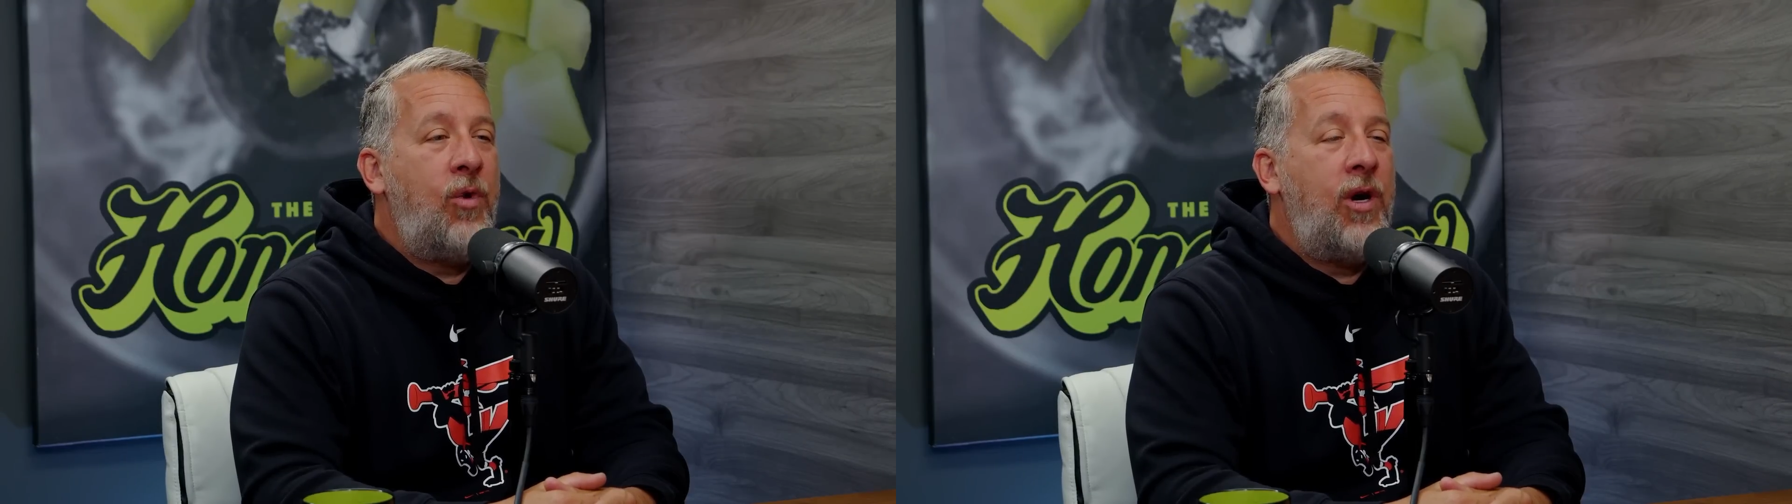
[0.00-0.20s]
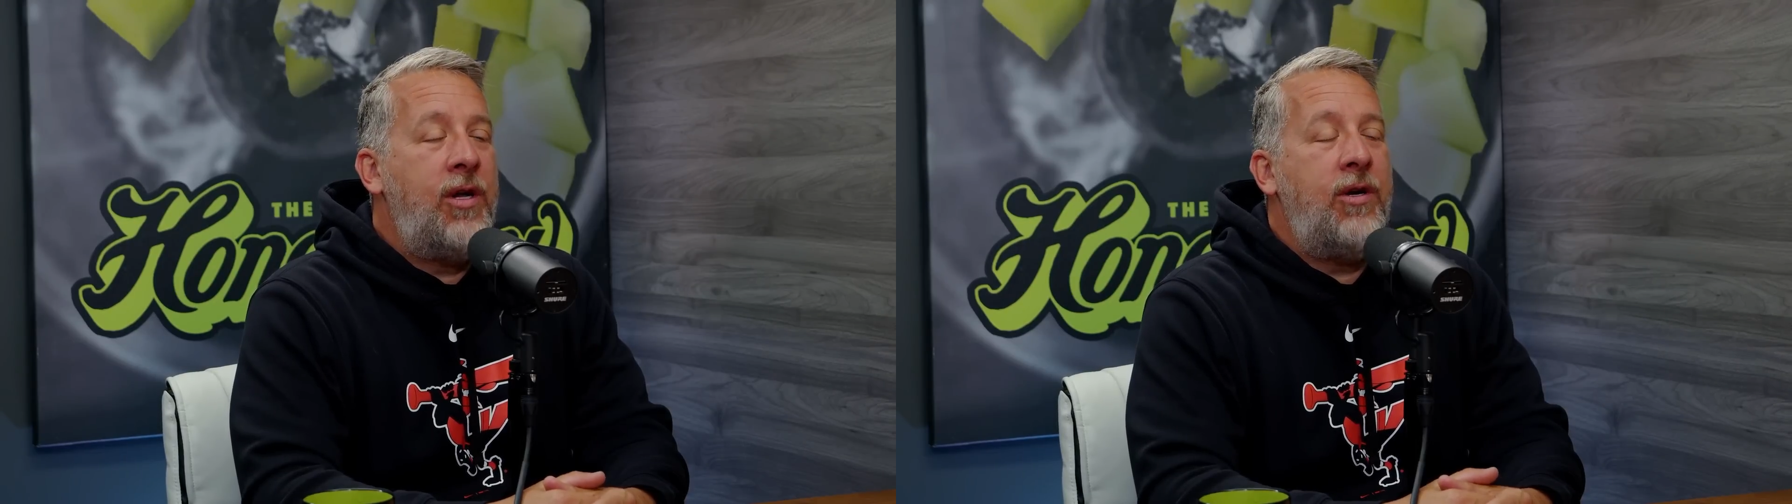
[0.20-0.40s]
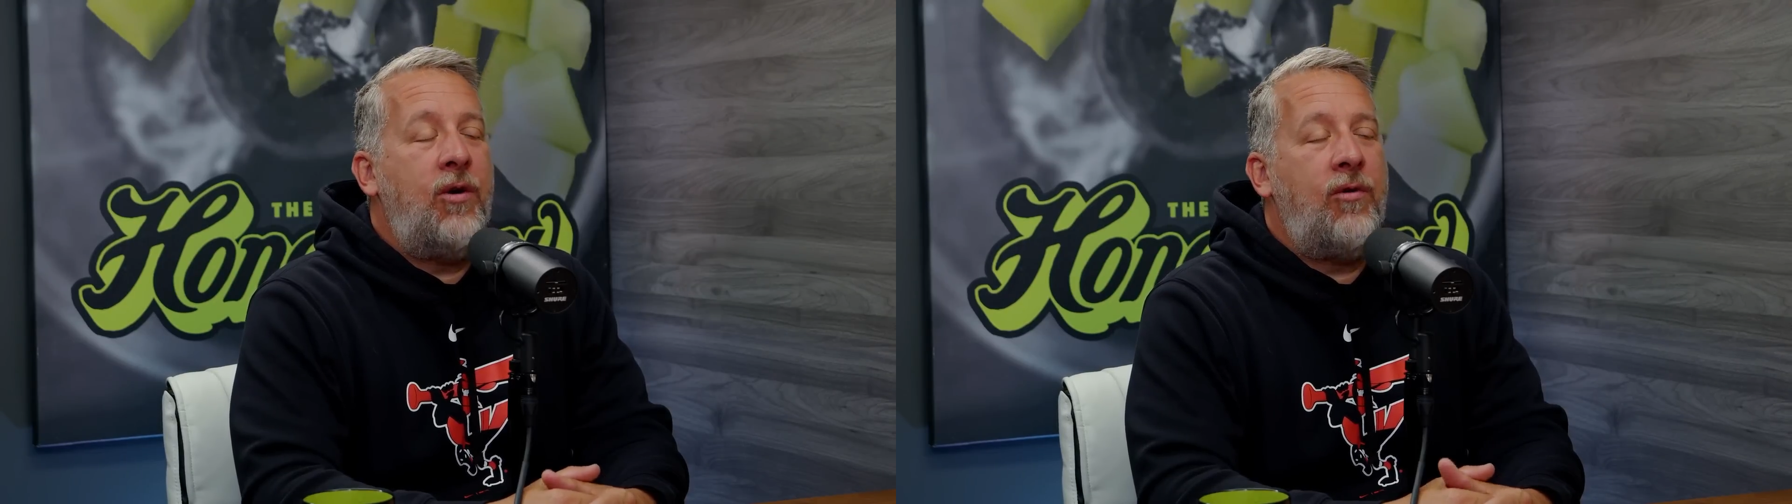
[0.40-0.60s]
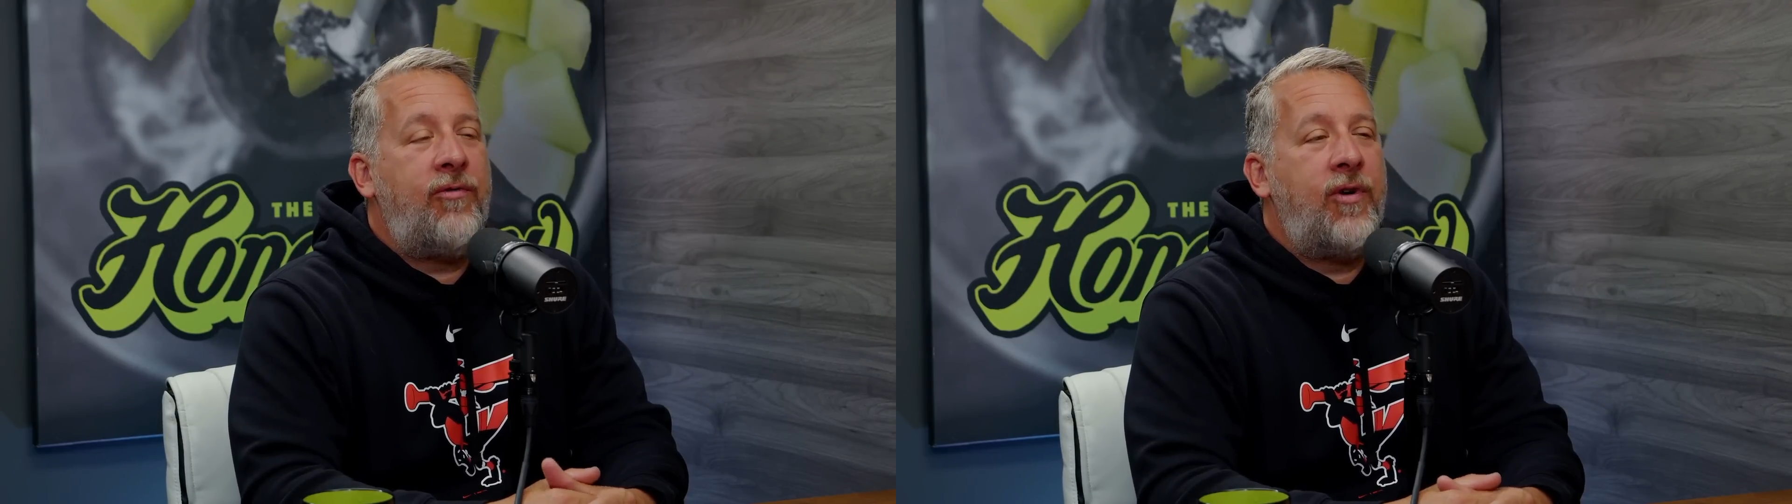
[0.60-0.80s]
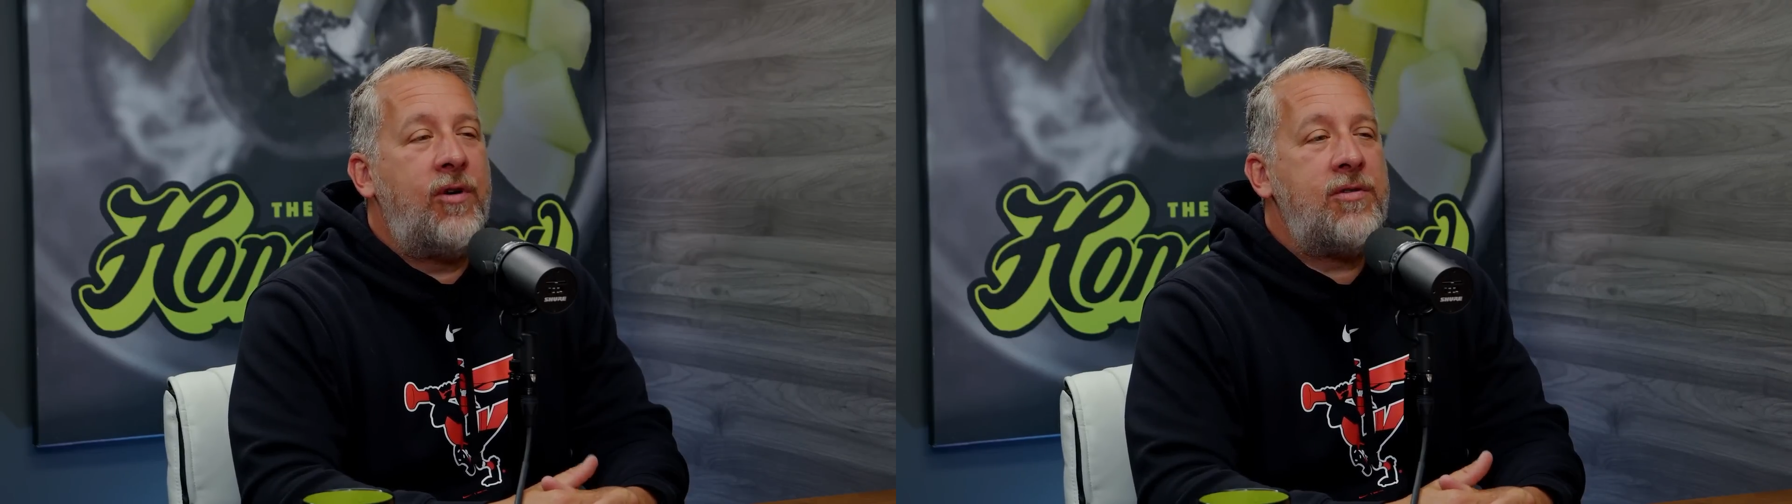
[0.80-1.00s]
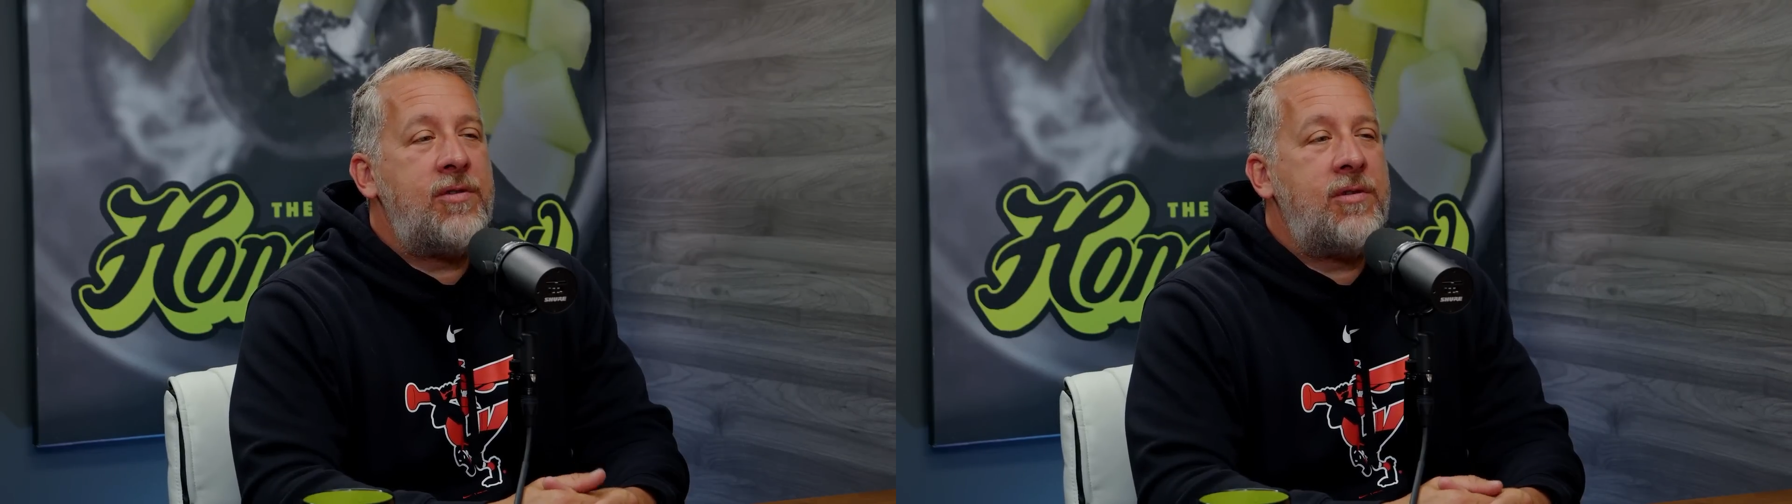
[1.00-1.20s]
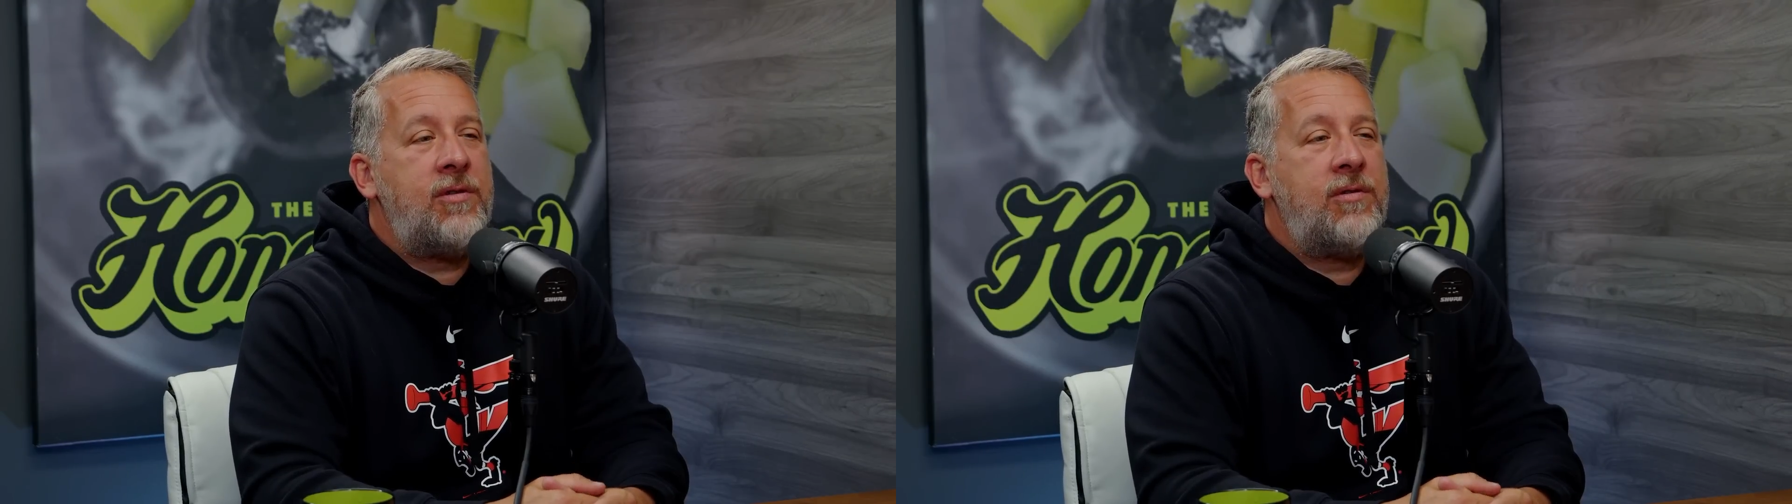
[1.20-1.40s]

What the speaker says: Where do you go on first?